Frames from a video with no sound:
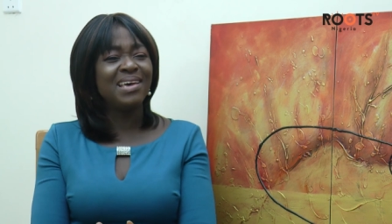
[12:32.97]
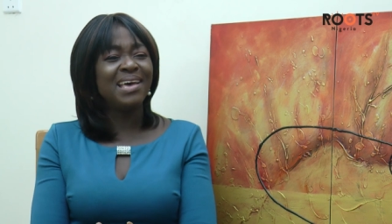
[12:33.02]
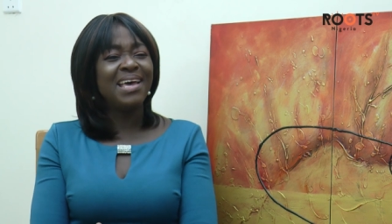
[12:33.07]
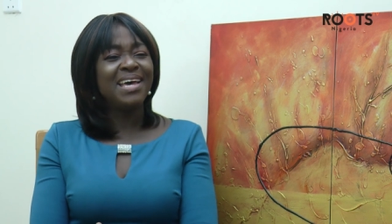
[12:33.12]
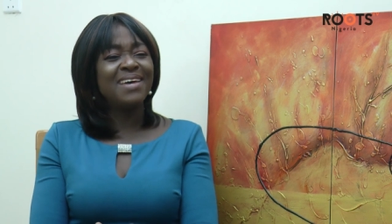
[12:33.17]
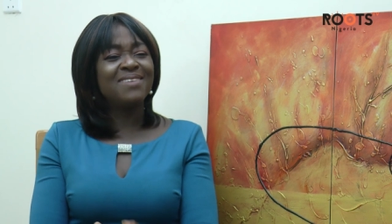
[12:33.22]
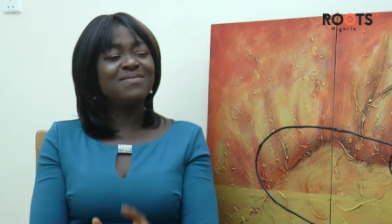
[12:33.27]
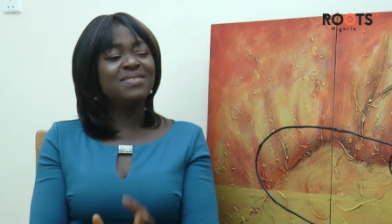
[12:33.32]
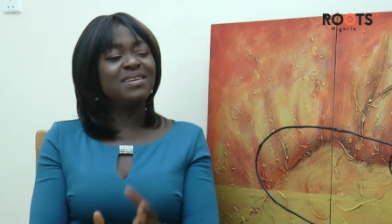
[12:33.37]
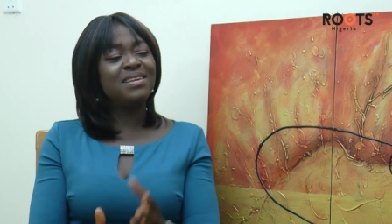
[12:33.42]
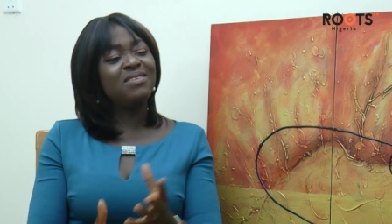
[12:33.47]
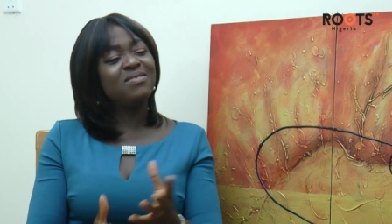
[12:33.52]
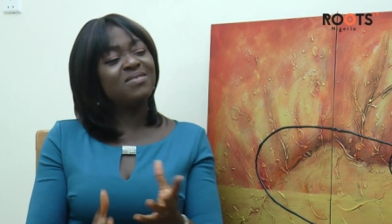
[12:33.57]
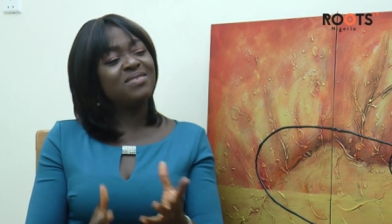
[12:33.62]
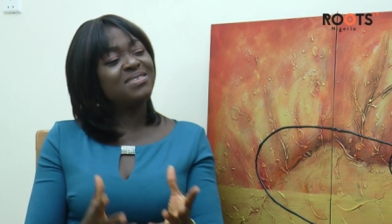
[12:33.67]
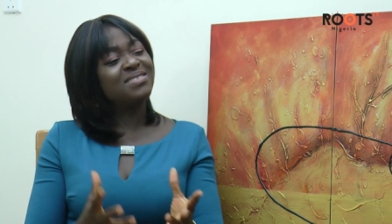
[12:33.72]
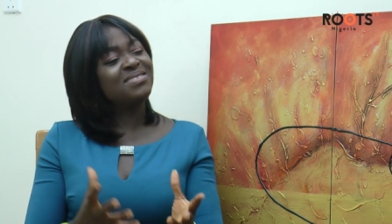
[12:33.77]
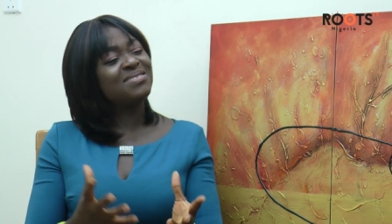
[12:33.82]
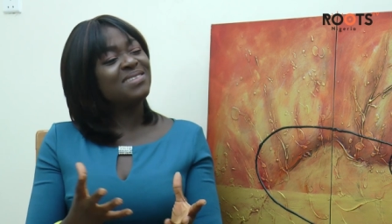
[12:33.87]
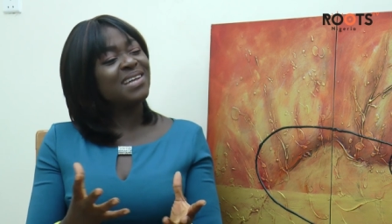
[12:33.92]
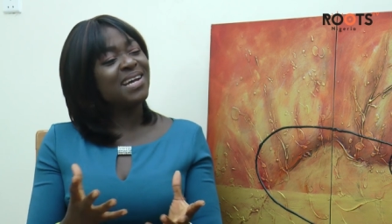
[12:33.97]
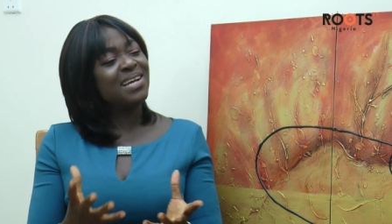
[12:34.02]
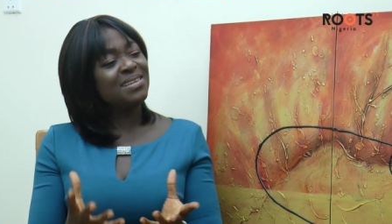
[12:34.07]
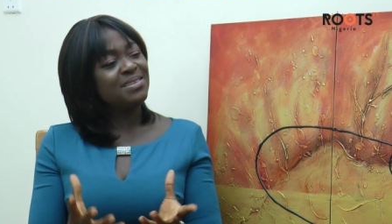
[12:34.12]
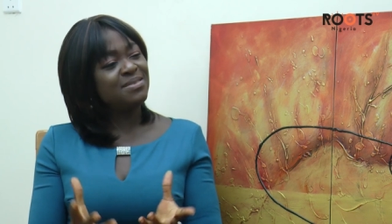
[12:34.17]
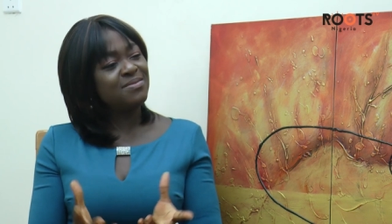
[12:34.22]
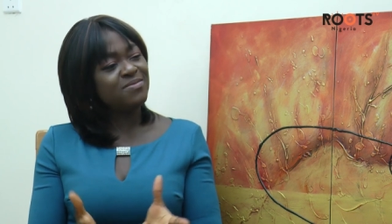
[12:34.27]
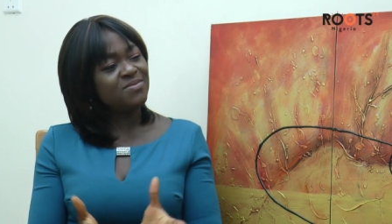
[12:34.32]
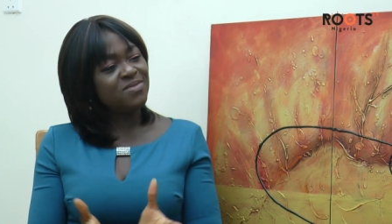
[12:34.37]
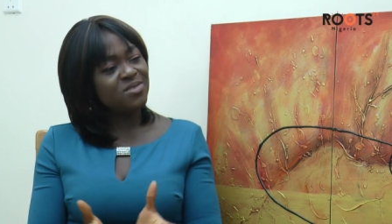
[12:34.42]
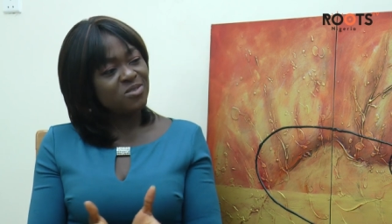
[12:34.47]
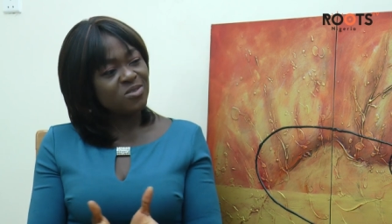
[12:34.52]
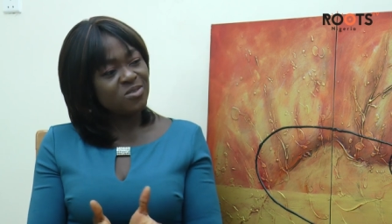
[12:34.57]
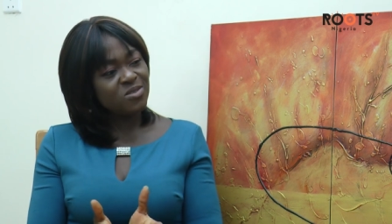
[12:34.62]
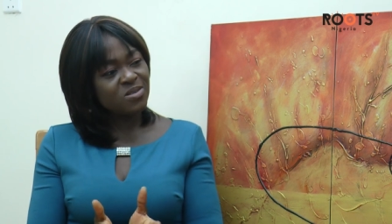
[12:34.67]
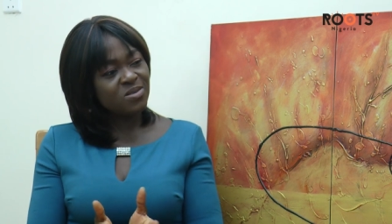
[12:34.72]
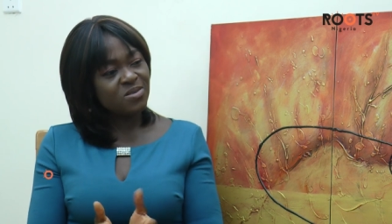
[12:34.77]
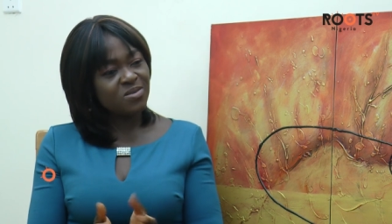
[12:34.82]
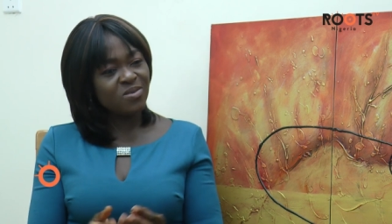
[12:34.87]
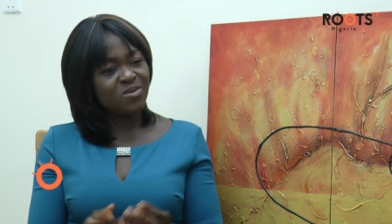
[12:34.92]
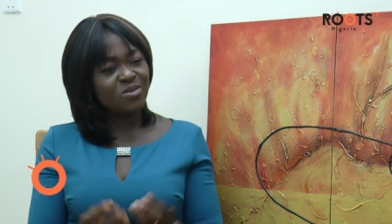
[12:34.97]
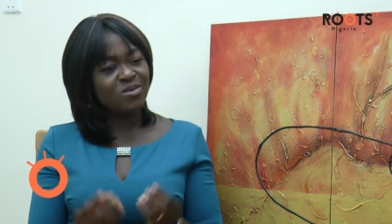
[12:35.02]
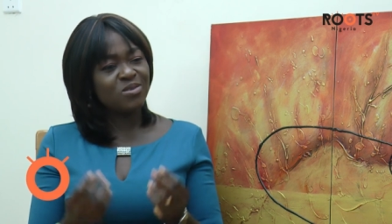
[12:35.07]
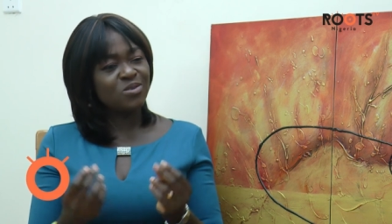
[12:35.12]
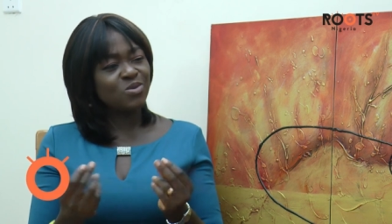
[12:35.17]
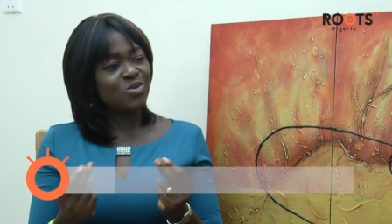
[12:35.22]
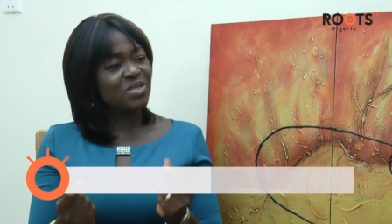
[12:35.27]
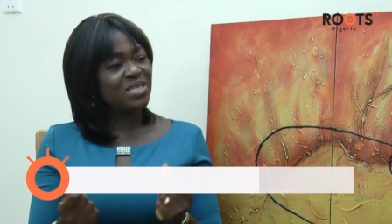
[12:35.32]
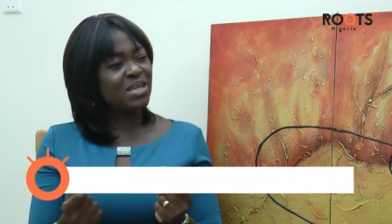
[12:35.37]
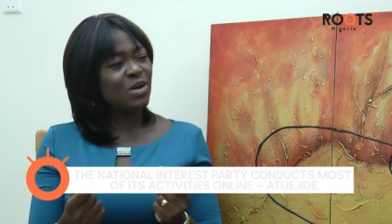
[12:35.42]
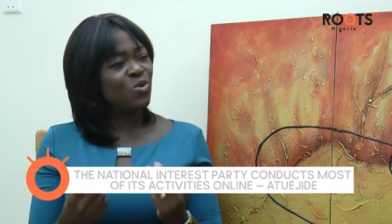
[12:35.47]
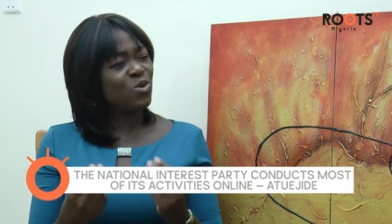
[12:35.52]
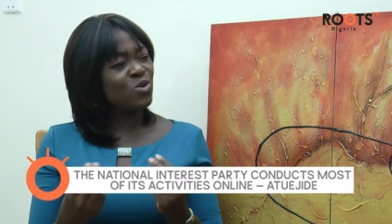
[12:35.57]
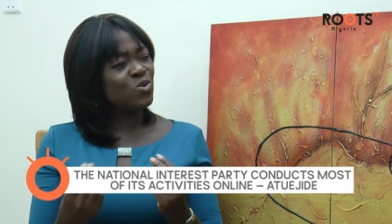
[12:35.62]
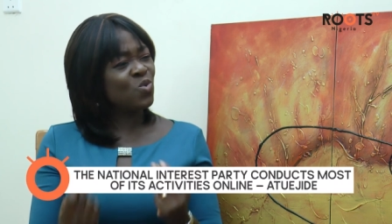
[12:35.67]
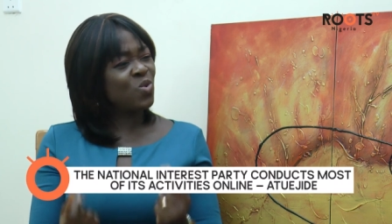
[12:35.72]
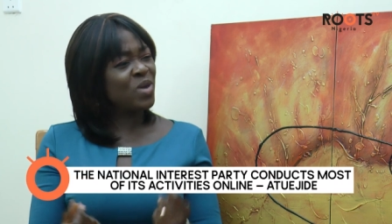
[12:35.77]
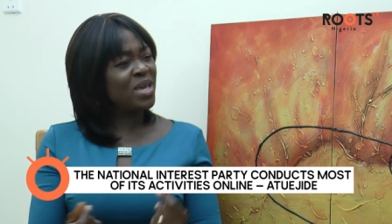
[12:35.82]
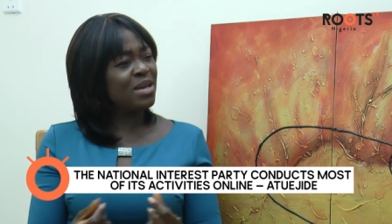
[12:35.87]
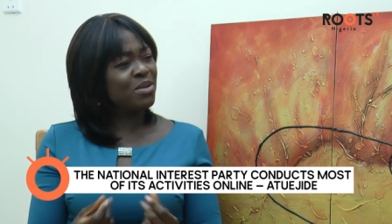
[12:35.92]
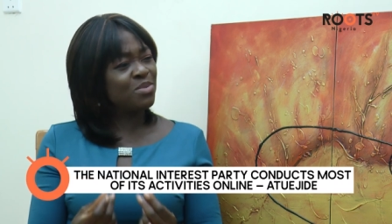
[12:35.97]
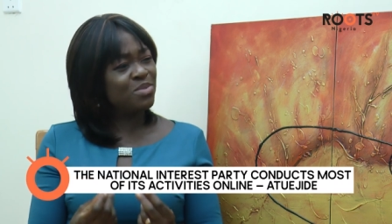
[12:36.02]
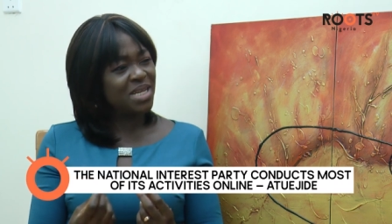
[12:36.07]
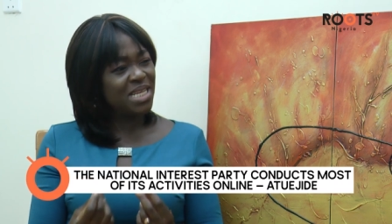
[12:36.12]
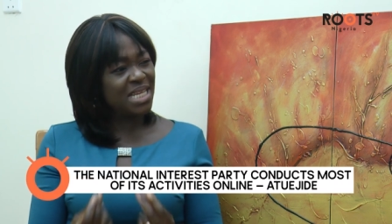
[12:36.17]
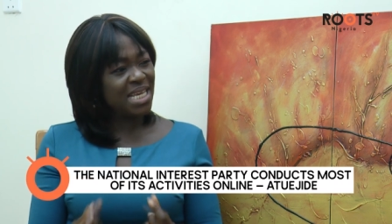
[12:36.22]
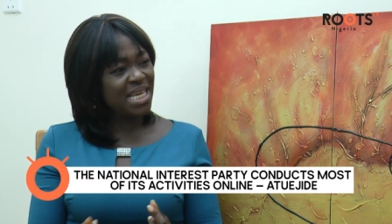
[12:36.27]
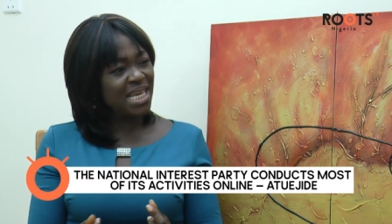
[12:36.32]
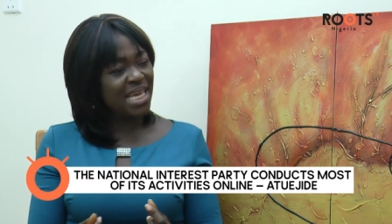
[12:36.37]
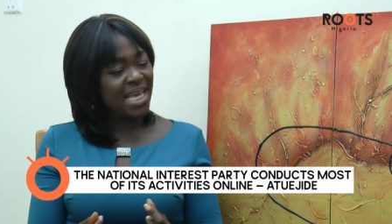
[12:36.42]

really understand the vision, all these ones that want quick money